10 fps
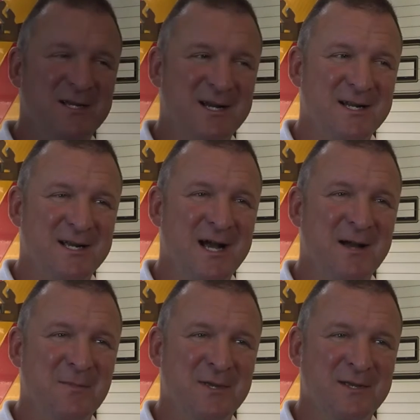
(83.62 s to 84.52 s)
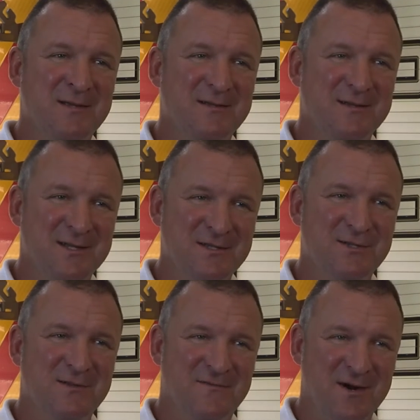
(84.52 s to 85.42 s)
kind of got me
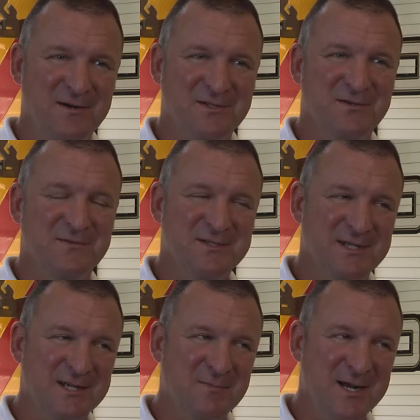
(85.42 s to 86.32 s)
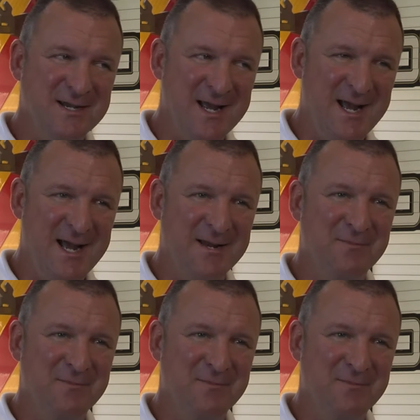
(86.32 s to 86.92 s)
into the fire service, seeing my dad.